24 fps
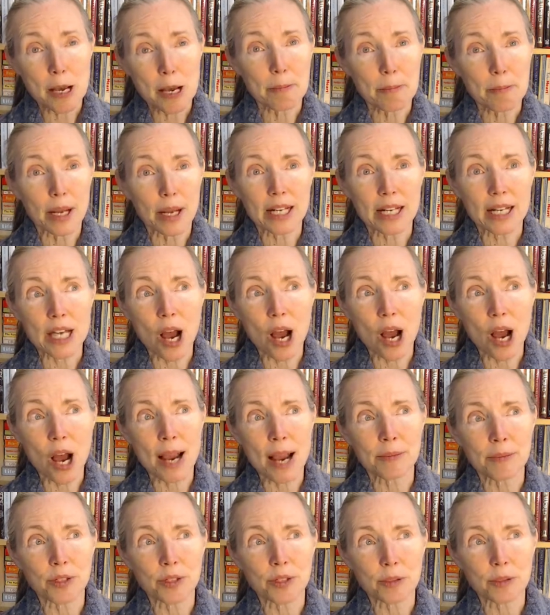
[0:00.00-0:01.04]
but at
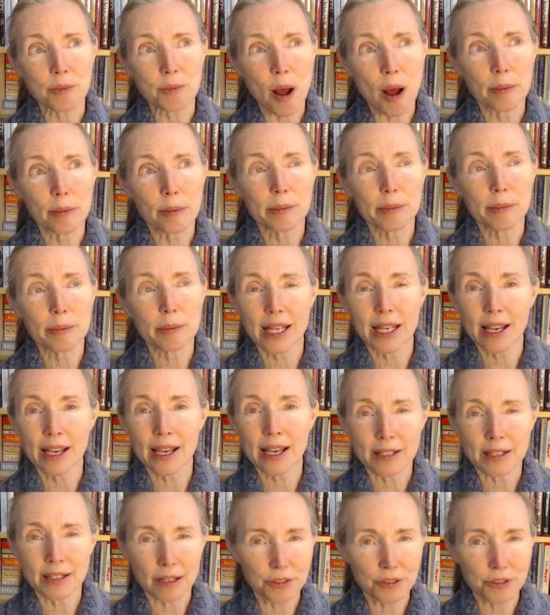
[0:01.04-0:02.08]
times there's probably
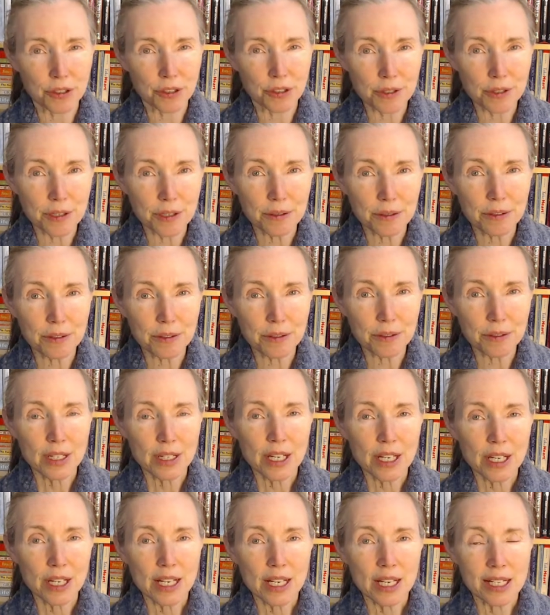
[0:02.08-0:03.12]
enough truth
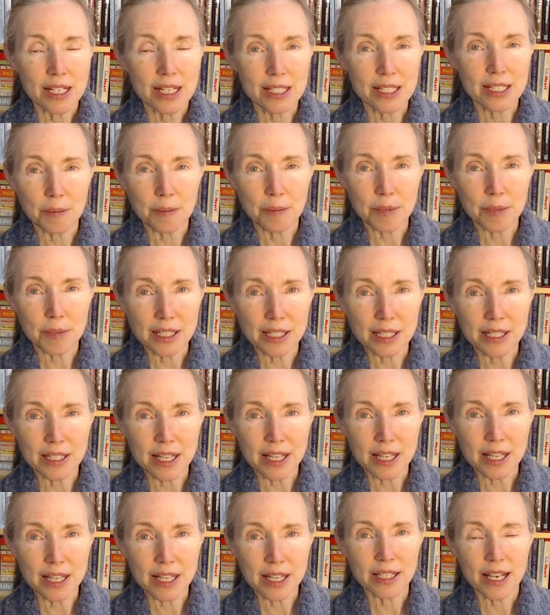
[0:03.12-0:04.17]
to some of these
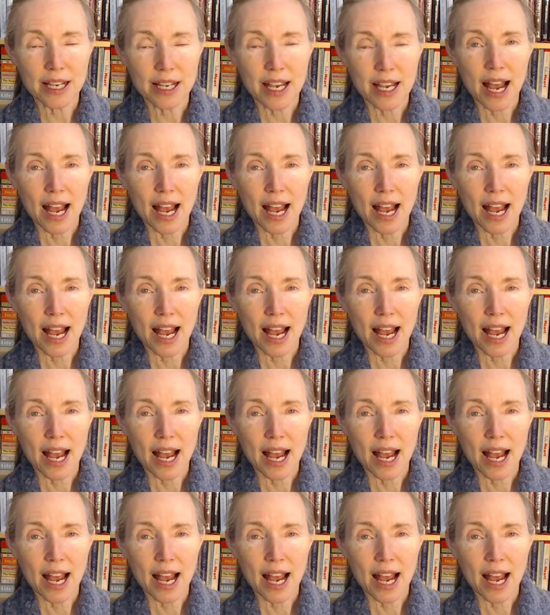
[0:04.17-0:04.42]
things.